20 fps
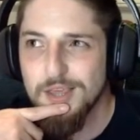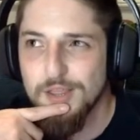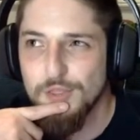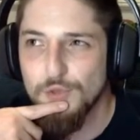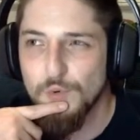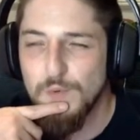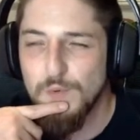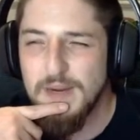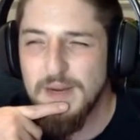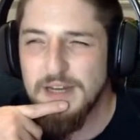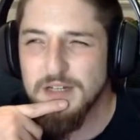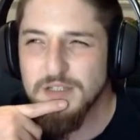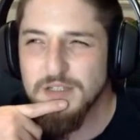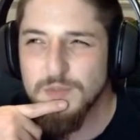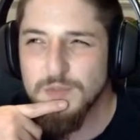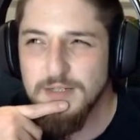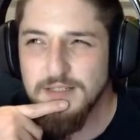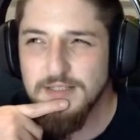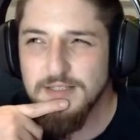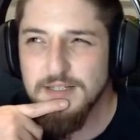the
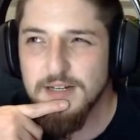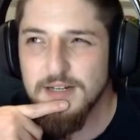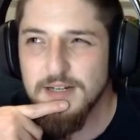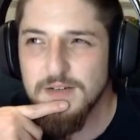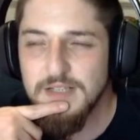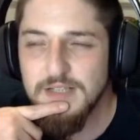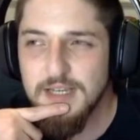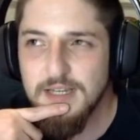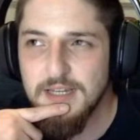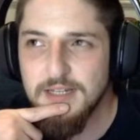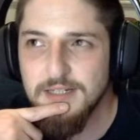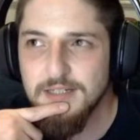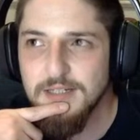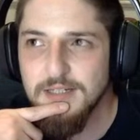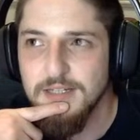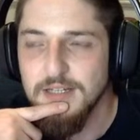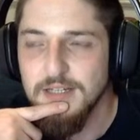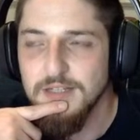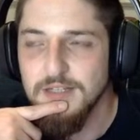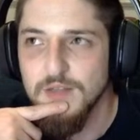weirdest ones that I've
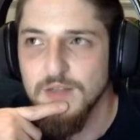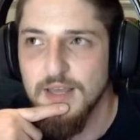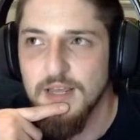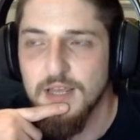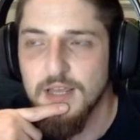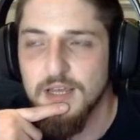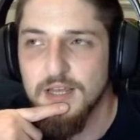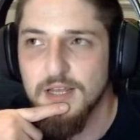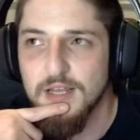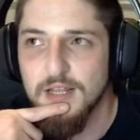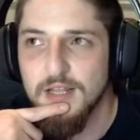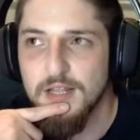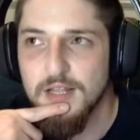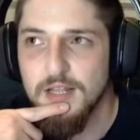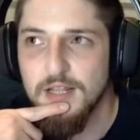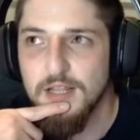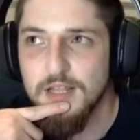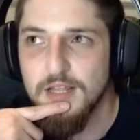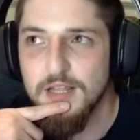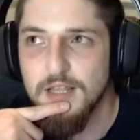seen is like
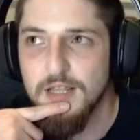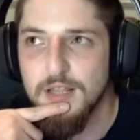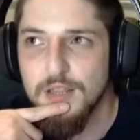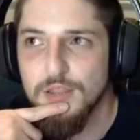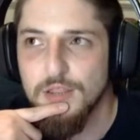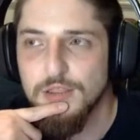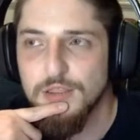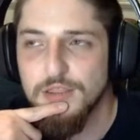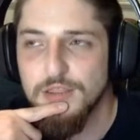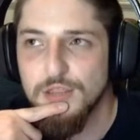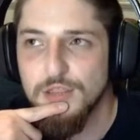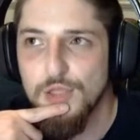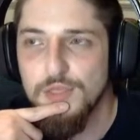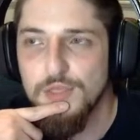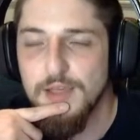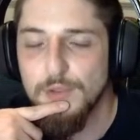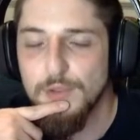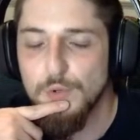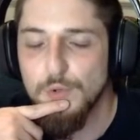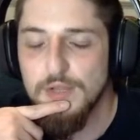
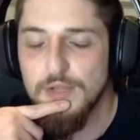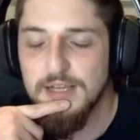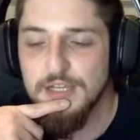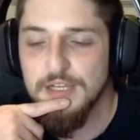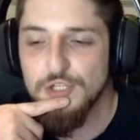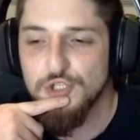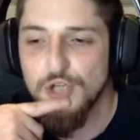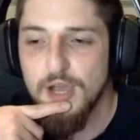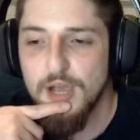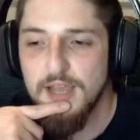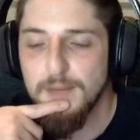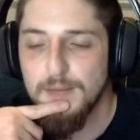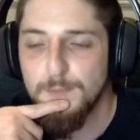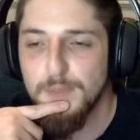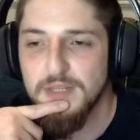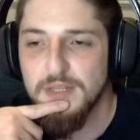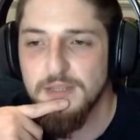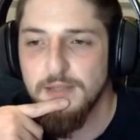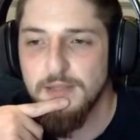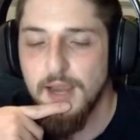they look like a giant
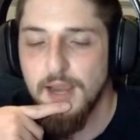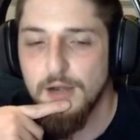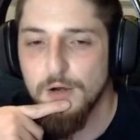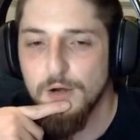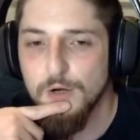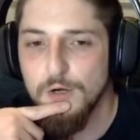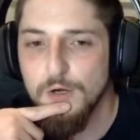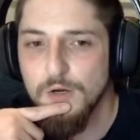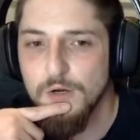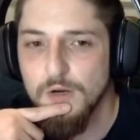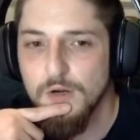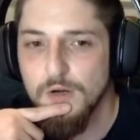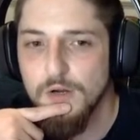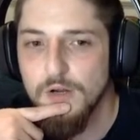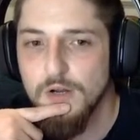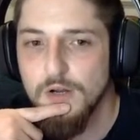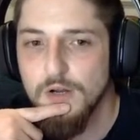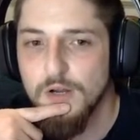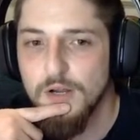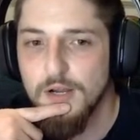potato.
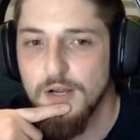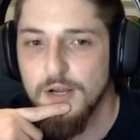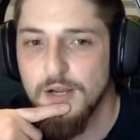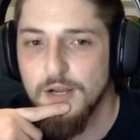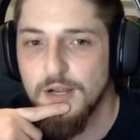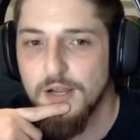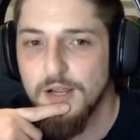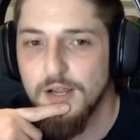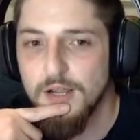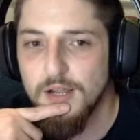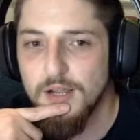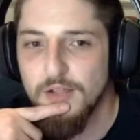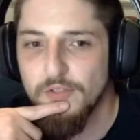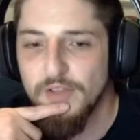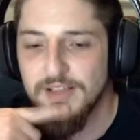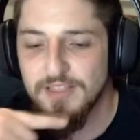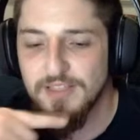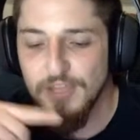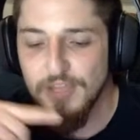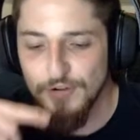
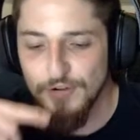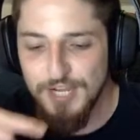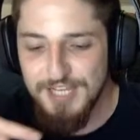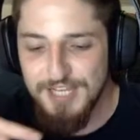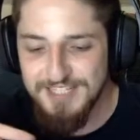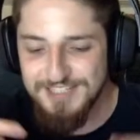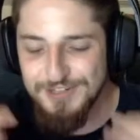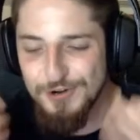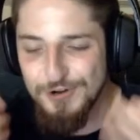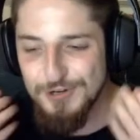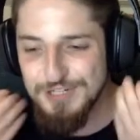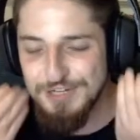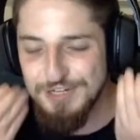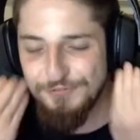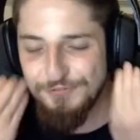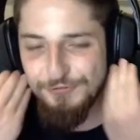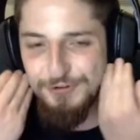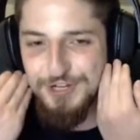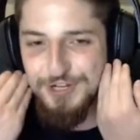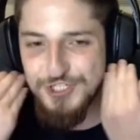Like there is no
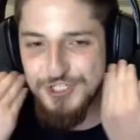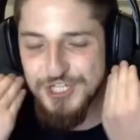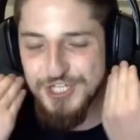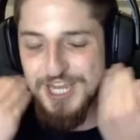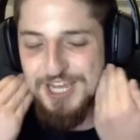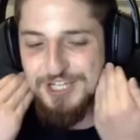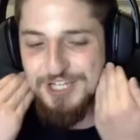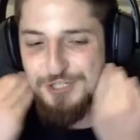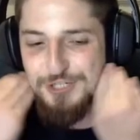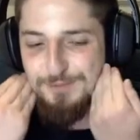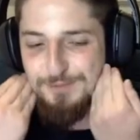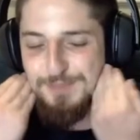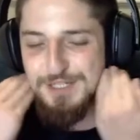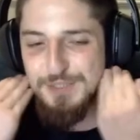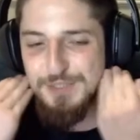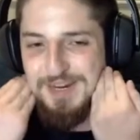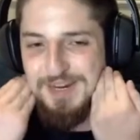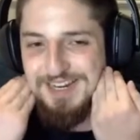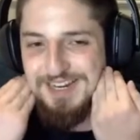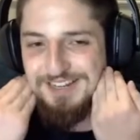differentiation
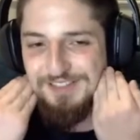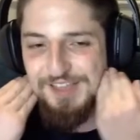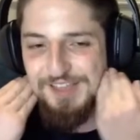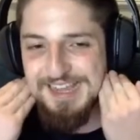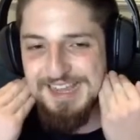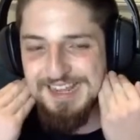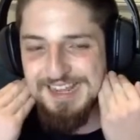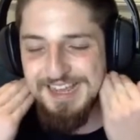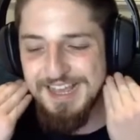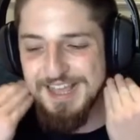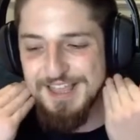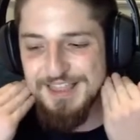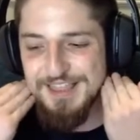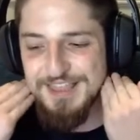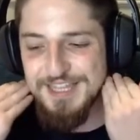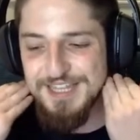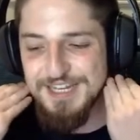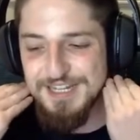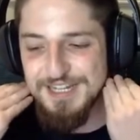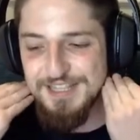between like
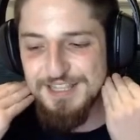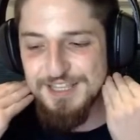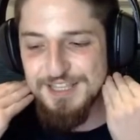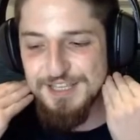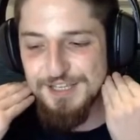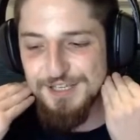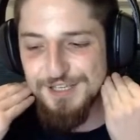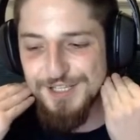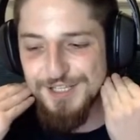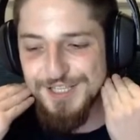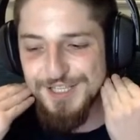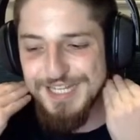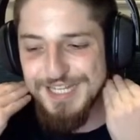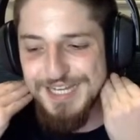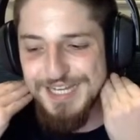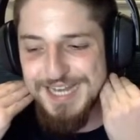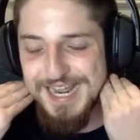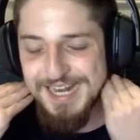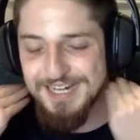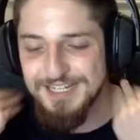the
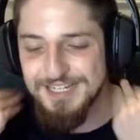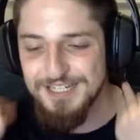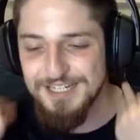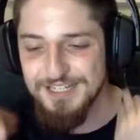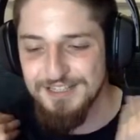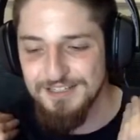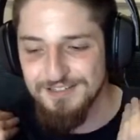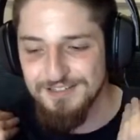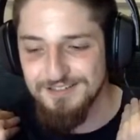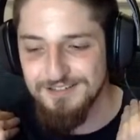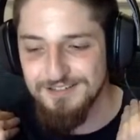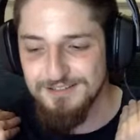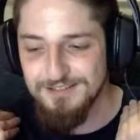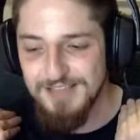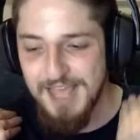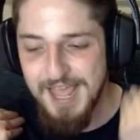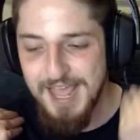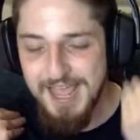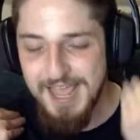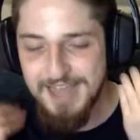neck to the
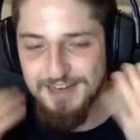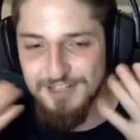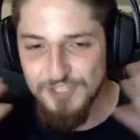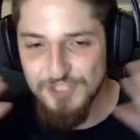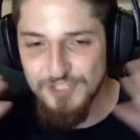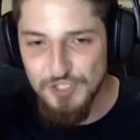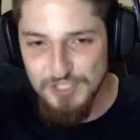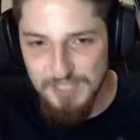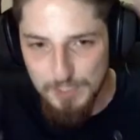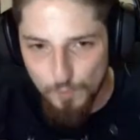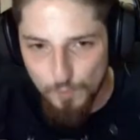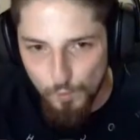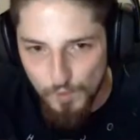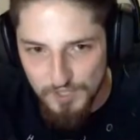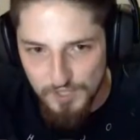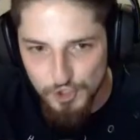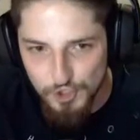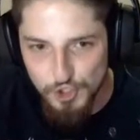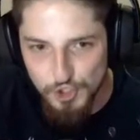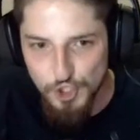head. It's just like
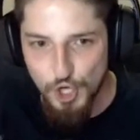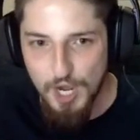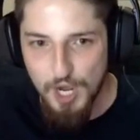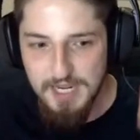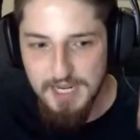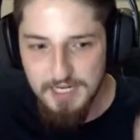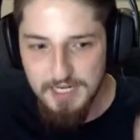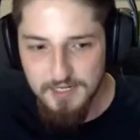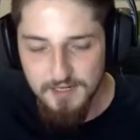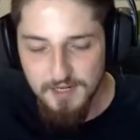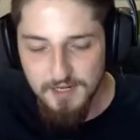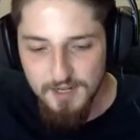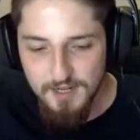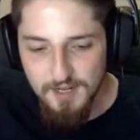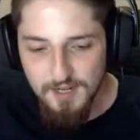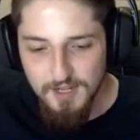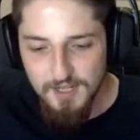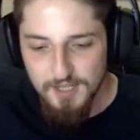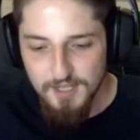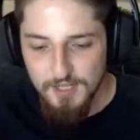one giant
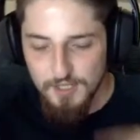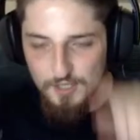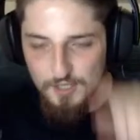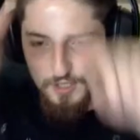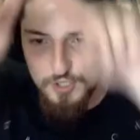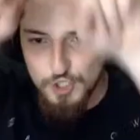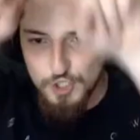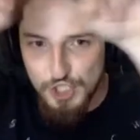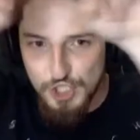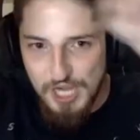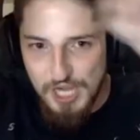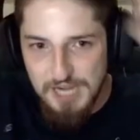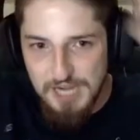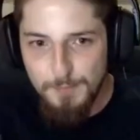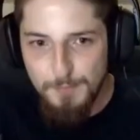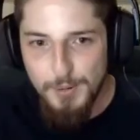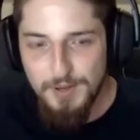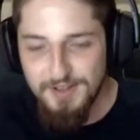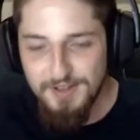shape.